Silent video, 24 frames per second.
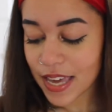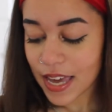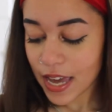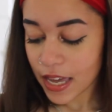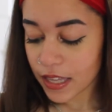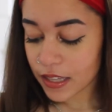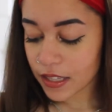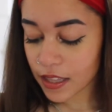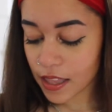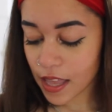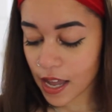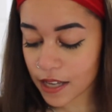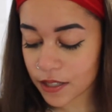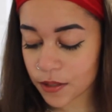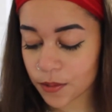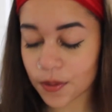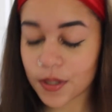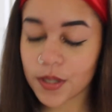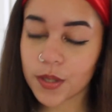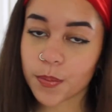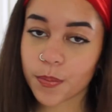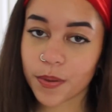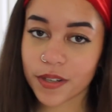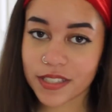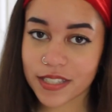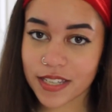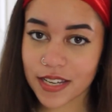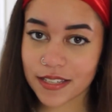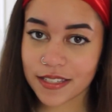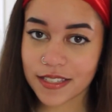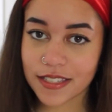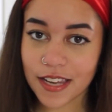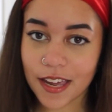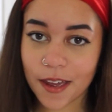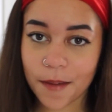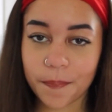And the last one is Princess
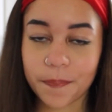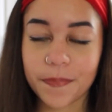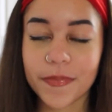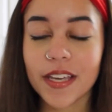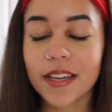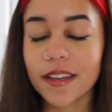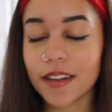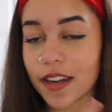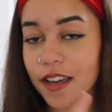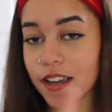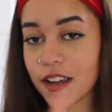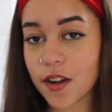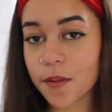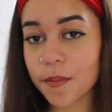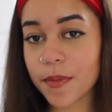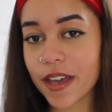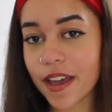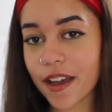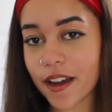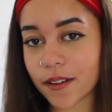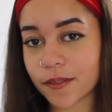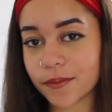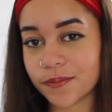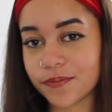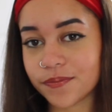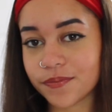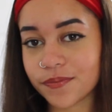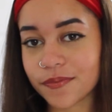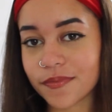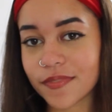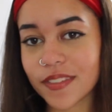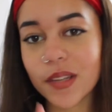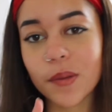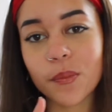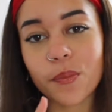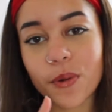Sid. Now hear me out.
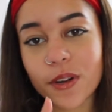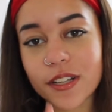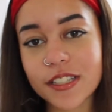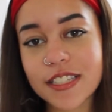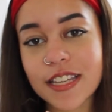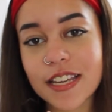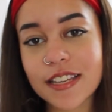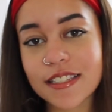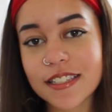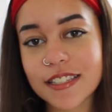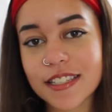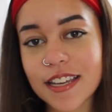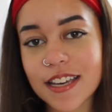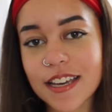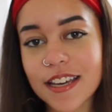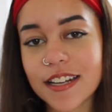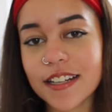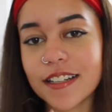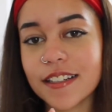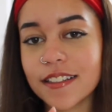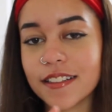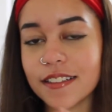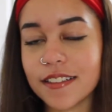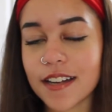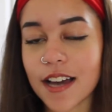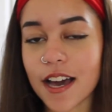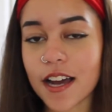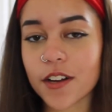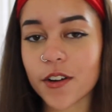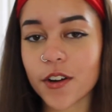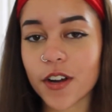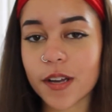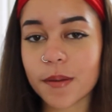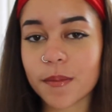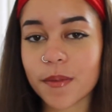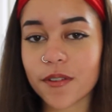Princess Sid, not a
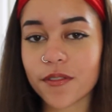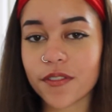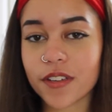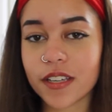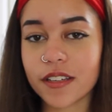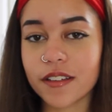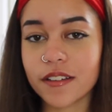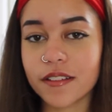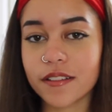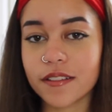great movie.